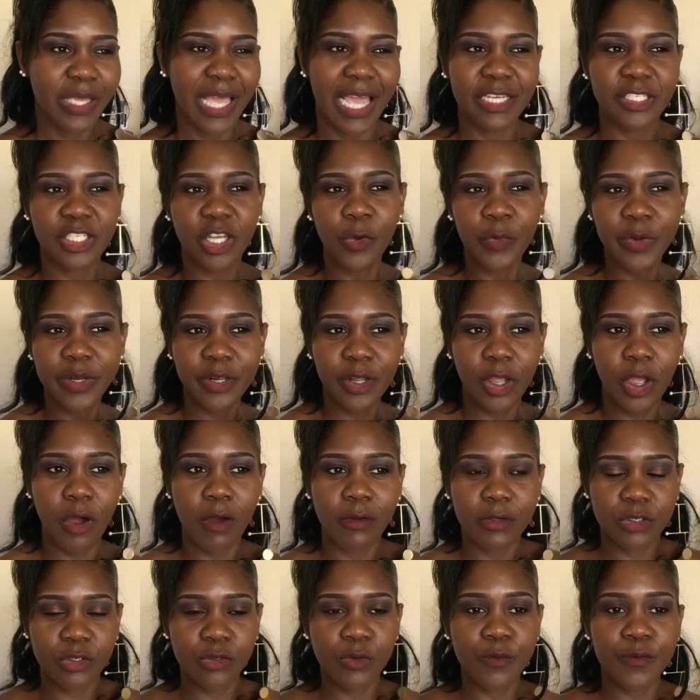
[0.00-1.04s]
I don't want to go
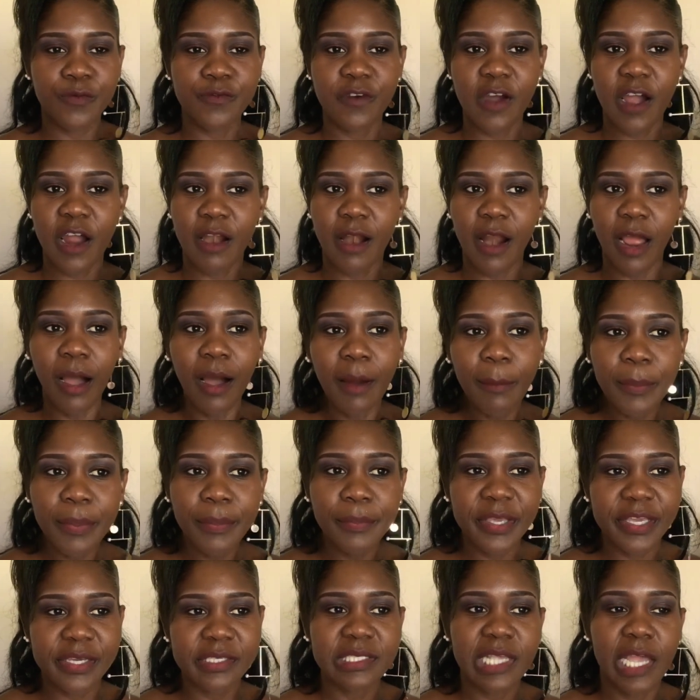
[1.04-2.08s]
too far up
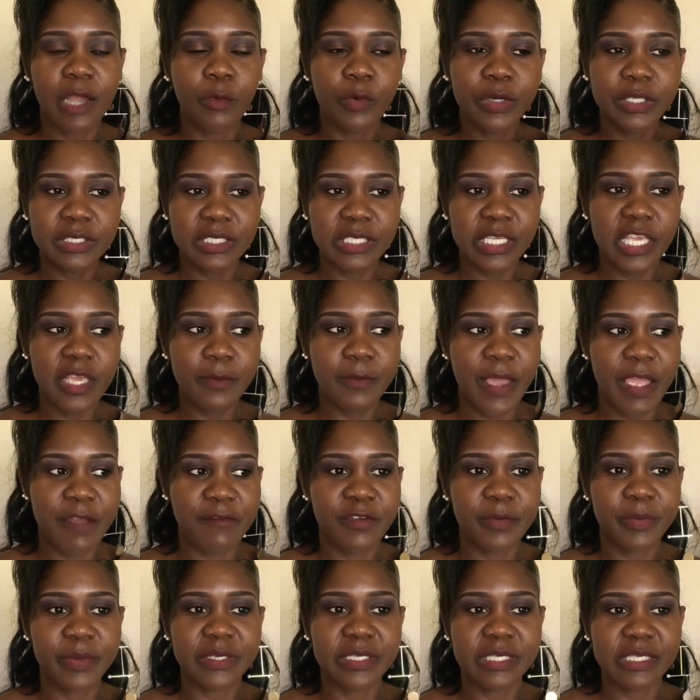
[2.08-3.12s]
because I want to keep
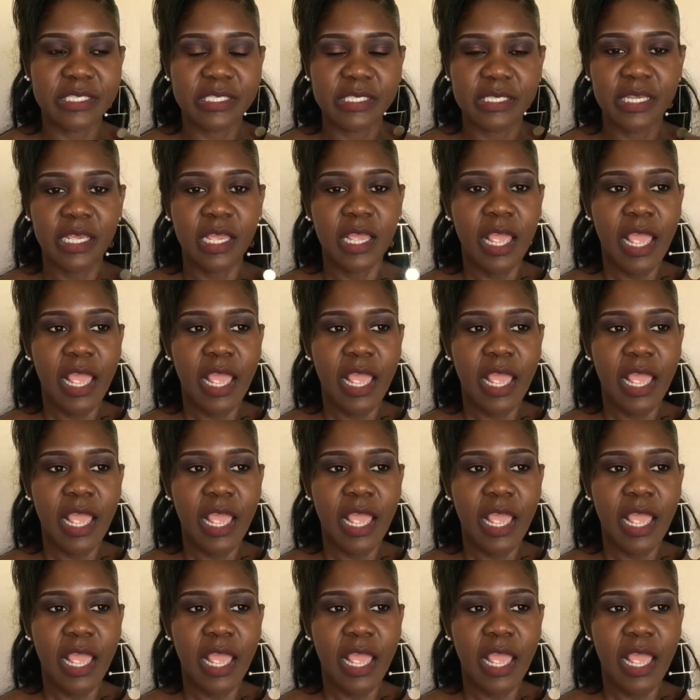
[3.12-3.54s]
everybody,